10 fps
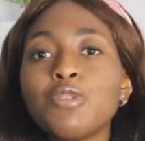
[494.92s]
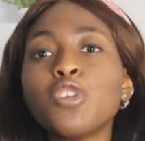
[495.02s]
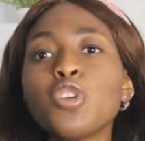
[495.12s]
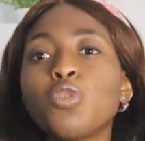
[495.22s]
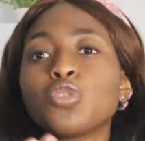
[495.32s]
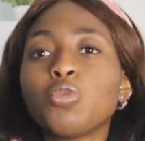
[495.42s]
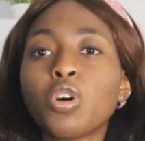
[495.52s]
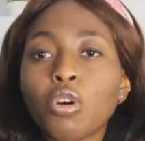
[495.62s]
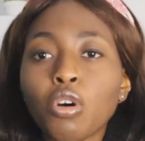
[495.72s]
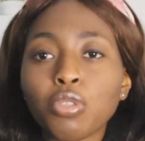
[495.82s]
If you know you want to
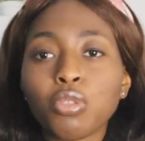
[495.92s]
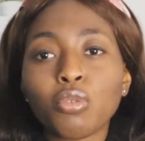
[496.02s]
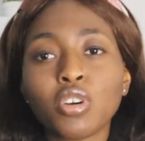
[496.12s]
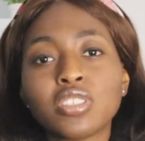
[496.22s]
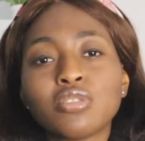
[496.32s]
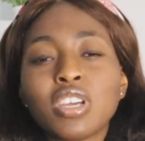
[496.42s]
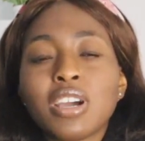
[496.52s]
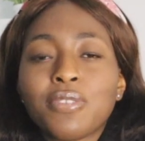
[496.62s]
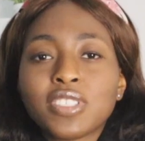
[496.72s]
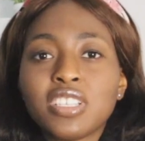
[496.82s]
work all through, because
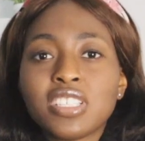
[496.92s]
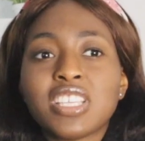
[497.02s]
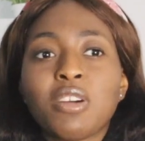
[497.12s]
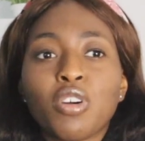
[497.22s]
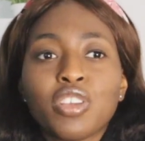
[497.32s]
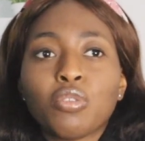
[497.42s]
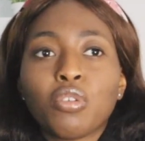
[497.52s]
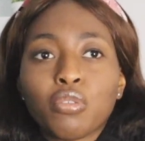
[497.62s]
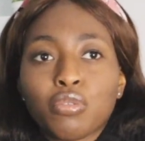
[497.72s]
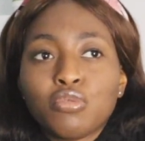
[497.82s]
240 days is like working
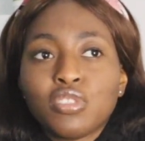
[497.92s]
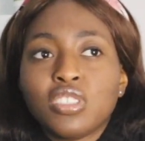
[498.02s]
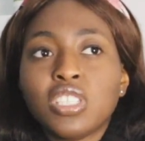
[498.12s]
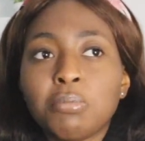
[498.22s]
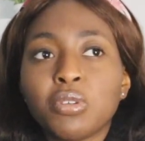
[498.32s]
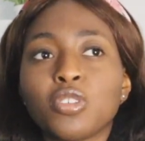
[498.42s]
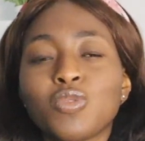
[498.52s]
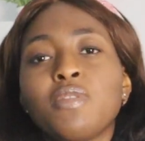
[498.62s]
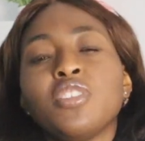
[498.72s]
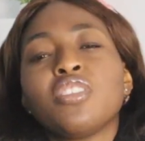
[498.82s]
all through the year,
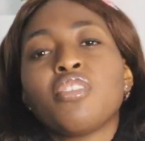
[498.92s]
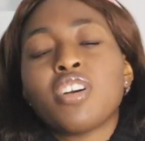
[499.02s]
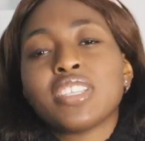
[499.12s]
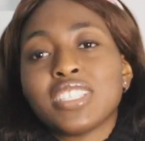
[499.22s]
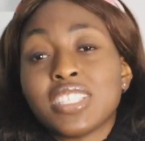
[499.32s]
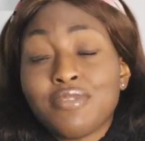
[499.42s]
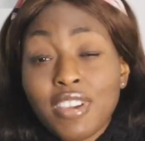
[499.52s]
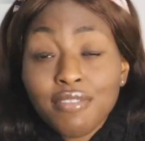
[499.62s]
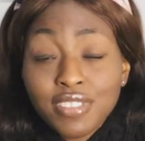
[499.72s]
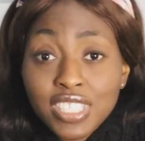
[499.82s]
because we have only
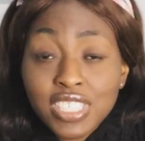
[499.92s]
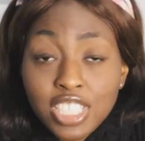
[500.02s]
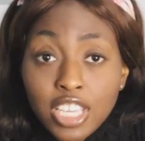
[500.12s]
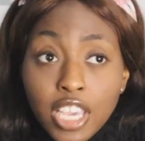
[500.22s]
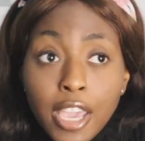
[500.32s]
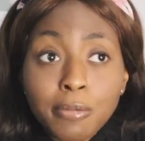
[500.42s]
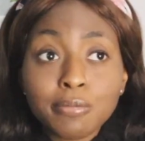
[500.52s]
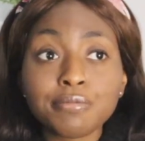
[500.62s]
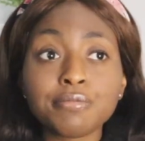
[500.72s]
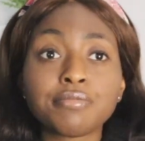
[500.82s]
365 days in a year.
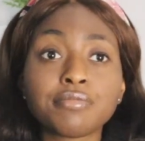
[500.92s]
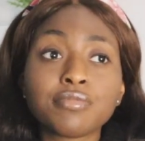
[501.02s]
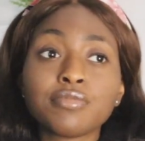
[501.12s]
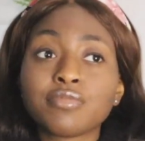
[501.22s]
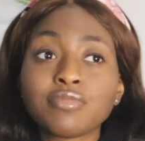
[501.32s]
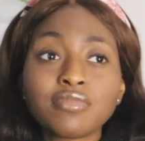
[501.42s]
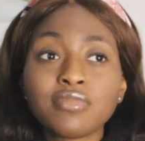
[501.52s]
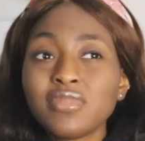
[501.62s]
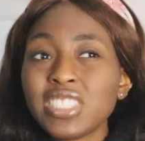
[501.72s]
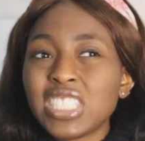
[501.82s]

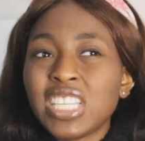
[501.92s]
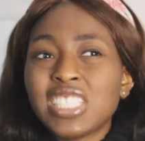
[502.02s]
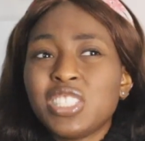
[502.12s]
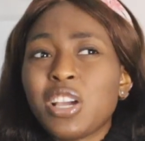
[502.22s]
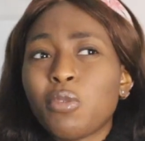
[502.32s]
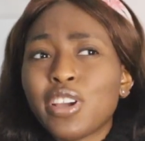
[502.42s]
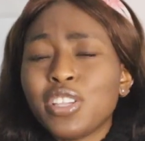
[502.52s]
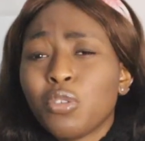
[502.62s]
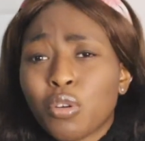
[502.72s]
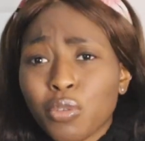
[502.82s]
That is like
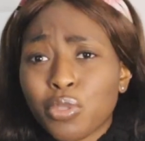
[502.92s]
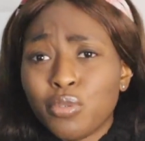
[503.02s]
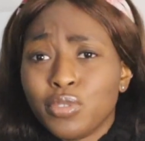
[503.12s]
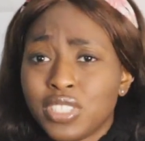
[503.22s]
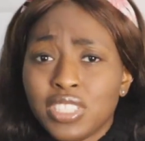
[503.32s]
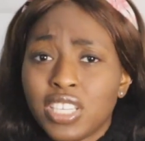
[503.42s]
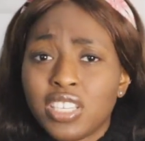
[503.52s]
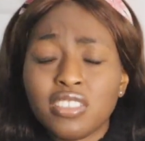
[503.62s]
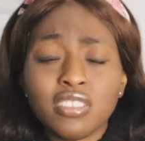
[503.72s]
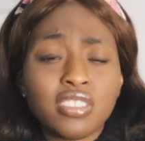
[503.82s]
working all through the
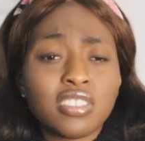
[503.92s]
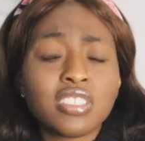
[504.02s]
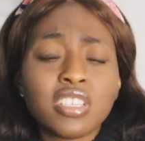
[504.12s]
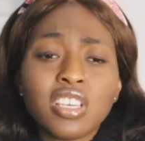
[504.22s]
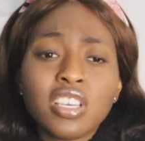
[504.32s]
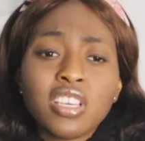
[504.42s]
year. It's